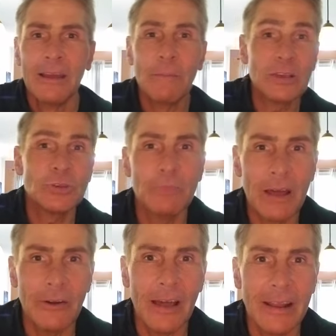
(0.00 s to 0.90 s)

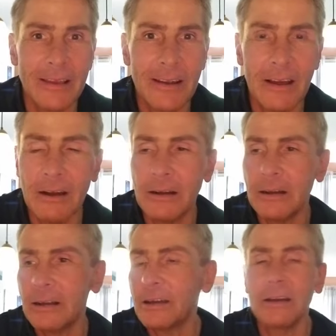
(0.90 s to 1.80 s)
at it.
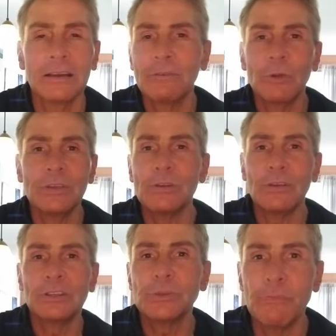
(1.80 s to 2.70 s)
When you're
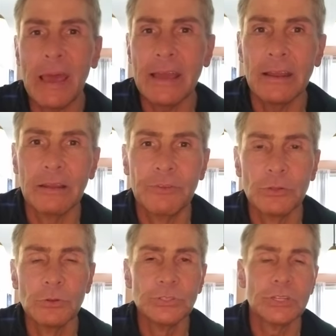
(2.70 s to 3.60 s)
in a debate, if you
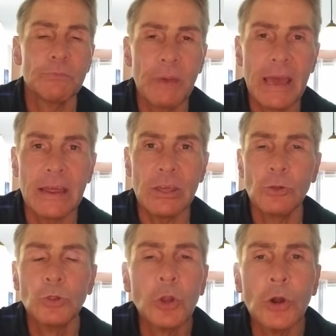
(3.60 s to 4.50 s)
lose a debate,
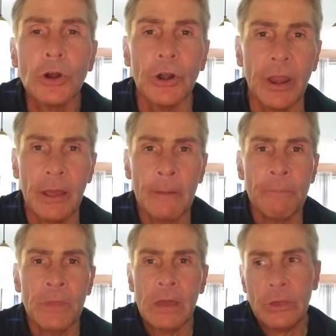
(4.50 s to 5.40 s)
you learn.
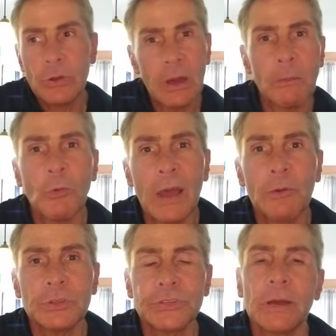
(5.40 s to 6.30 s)
You come away
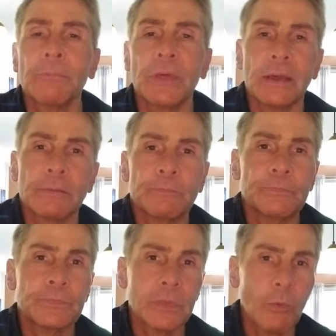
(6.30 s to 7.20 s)
with something.
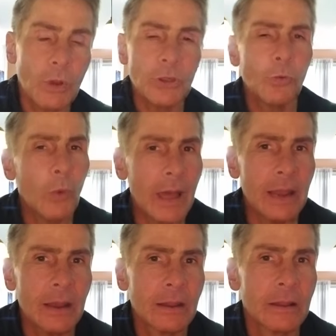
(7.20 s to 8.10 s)
When you
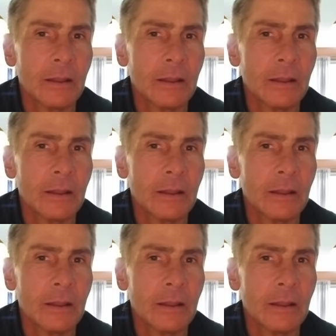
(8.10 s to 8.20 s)
win,